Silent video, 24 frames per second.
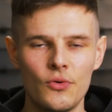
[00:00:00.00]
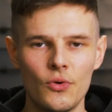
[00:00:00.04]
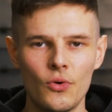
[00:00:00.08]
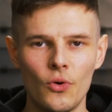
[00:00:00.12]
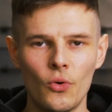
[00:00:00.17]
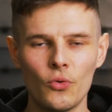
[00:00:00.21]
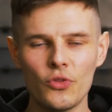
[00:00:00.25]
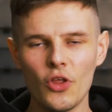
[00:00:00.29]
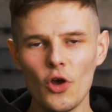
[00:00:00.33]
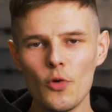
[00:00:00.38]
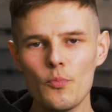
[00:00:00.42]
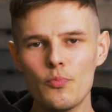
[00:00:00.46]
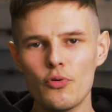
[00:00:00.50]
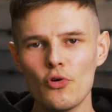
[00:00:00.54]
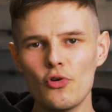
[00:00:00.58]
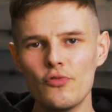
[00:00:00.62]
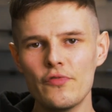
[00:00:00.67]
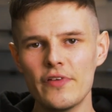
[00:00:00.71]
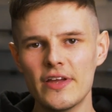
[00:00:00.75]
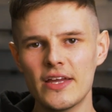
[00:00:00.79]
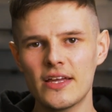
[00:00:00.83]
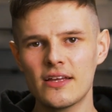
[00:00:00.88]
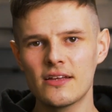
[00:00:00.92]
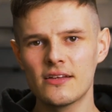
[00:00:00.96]
Although
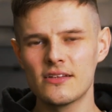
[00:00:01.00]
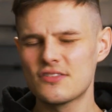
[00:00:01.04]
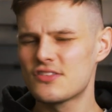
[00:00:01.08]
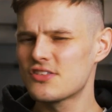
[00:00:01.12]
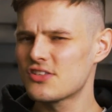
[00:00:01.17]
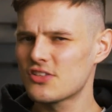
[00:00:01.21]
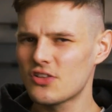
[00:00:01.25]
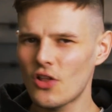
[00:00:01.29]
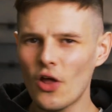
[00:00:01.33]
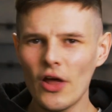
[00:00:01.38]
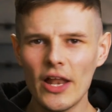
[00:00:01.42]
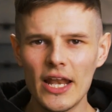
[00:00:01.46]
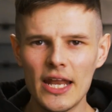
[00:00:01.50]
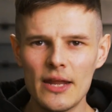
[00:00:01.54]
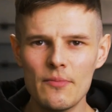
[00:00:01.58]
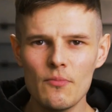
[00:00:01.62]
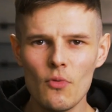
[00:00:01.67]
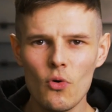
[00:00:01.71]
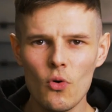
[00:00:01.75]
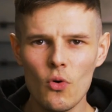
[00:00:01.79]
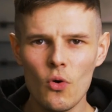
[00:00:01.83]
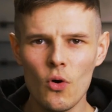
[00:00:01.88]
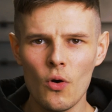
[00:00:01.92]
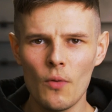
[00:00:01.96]
proving slightly
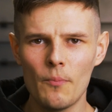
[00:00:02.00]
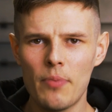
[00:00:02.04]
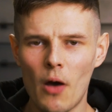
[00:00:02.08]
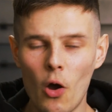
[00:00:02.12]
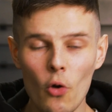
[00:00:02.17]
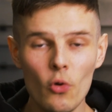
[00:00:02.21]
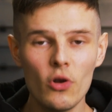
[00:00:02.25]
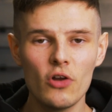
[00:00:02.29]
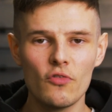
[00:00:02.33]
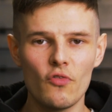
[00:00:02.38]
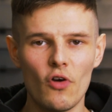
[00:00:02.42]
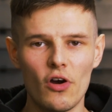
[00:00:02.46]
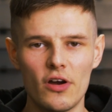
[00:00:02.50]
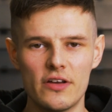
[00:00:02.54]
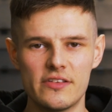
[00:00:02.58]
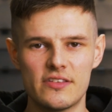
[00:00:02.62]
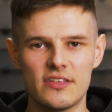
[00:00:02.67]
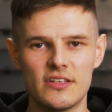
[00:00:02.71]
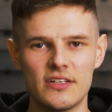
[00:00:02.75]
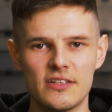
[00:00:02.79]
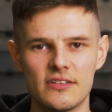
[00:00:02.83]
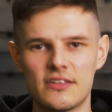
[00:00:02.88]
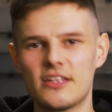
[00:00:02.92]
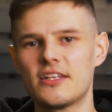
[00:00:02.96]
more
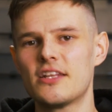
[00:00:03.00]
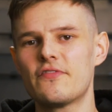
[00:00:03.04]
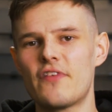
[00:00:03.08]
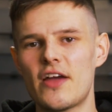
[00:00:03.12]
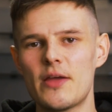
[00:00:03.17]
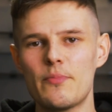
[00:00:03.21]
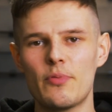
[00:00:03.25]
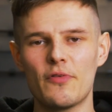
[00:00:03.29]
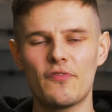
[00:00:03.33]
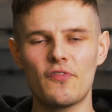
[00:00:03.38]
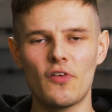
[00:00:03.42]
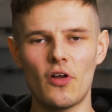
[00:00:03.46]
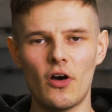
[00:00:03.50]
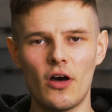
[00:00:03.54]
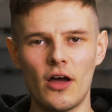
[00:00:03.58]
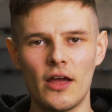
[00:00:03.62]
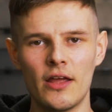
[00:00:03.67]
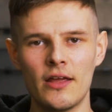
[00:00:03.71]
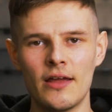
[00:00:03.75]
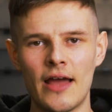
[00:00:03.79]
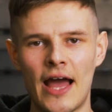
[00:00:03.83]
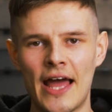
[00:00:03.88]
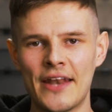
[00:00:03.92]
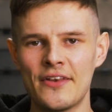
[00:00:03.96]
polarizing than the
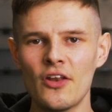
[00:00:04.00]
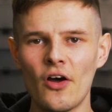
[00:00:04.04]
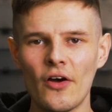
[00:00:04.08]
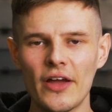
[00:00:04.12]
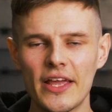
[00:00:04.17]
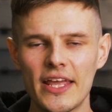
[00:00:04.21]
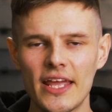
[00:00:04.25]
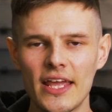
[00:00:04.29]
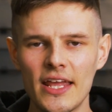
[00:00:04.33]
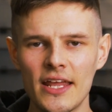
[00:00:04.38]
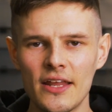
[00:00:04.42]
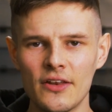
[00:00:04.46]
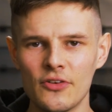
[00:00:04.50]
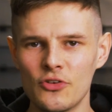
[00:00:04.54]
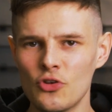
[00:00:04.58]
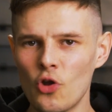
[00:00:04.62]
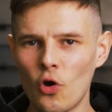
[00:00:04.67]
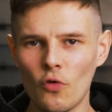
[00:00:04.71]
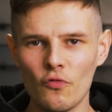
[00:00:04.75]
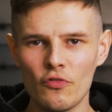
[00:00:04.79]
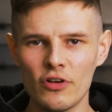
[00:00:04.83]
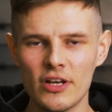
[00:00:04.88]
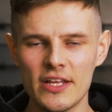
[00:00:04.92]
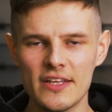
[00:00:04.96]
Vaporfly, and Nike
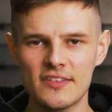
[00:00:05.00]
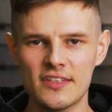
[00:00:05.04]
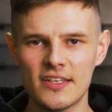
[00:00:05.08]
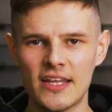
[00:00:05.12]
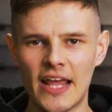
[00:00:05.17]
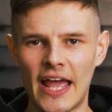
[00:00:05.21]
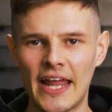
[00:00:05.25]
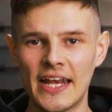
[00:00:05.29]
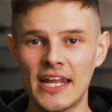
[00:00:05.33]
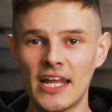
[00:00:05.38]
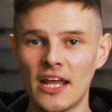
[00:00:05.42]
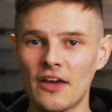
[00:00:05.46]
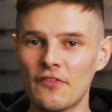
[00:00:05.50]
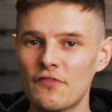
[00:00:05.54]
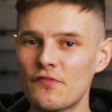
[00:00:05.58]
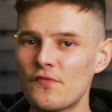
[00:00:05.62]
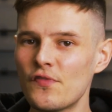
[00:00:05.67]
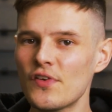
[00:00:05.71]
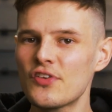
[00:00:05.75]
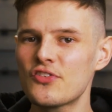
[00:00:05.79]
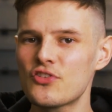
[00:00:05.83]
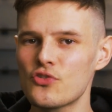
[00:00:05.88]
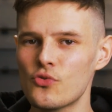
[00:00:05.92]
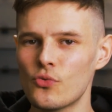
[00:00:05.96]
not releasing any
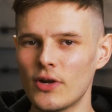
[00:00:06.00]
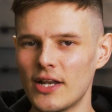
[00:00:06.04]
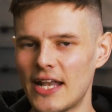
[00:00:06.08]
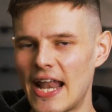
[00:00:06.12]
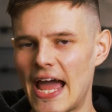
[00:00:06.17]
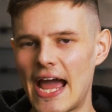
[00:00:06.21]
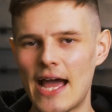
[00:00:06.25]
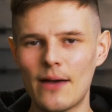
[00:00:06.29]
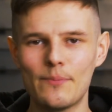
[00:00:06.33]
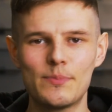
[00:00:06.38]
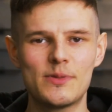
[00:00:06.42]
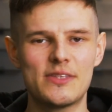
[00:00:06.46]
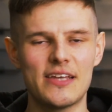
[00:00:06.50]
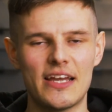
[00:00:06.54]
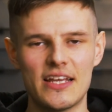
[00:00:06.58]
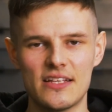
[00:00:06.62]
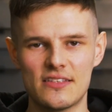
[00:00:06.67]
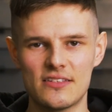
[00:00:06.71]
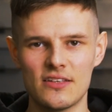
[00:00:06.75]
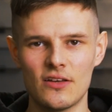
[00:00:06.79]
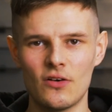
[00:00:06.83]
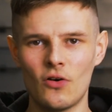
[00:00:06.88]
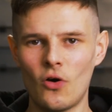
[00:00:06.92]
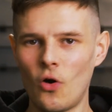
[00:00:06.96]
official lab
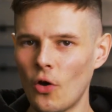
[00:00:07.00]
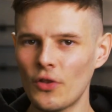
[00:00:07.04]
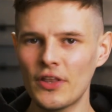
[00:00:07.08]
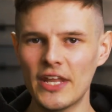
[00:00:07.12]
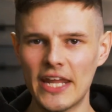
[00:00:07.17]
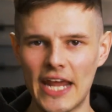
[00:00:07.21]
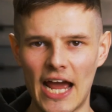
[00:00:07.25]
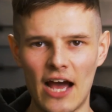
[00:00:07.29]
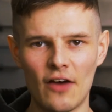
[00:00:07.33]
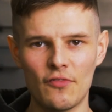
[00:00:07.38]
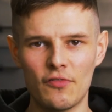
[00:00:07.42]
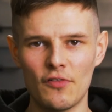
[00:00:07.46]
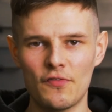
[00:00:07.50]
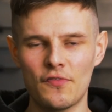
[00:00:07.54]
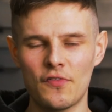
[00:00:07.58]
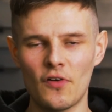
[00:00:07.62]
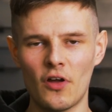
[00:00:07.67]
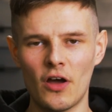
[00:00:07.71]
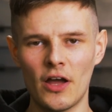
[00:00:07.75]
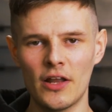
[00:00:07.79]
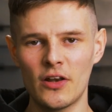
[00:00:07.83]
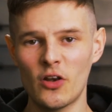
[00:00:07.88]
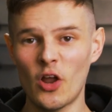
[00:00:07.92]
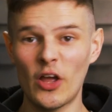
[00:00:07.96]
data on the
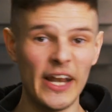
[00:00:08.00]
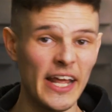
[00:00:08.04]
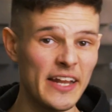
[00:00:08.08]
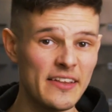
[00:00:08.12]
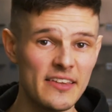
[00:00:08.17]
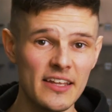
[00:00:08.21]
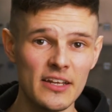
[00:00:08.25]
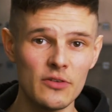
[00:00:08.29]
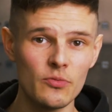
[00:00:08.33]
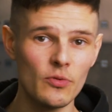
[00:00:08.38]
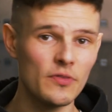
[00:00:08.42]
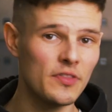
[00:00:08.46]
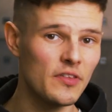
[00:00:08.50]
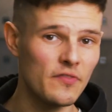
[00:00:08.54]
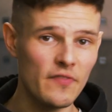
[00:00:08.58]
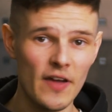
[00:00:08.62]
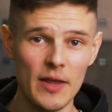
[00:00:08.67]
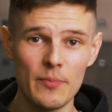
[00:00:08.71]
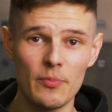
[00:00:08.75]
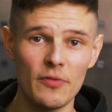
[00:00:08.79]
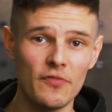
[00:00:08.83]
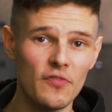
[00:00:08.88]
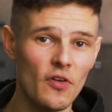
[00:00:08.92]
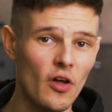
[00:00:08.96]
Alphafly like they did with the
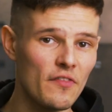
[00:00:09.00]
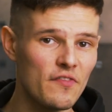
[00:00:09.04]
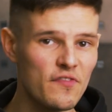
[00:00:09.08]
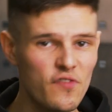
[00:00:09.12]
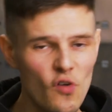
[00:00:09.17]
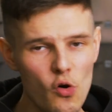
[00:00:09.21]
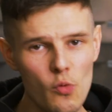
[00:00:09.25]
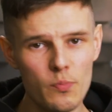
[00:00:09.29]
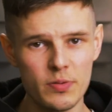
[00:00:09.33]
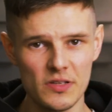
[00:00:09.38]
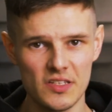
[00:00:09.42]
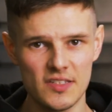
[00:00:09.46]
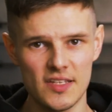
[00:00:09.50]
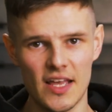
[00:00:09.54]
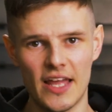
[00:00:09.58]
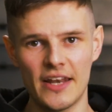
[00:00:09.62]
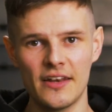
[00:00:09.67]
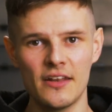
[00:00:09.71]
Vaporfly 4%,